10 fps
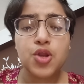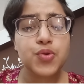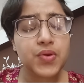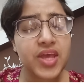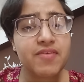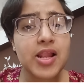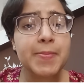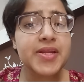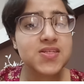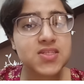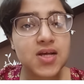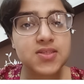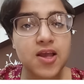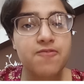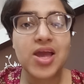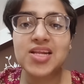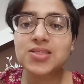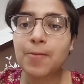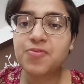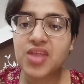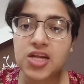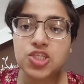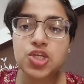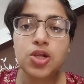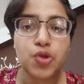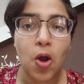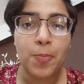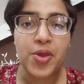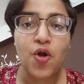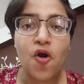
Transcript: Today we'll be discussing a very substantial topic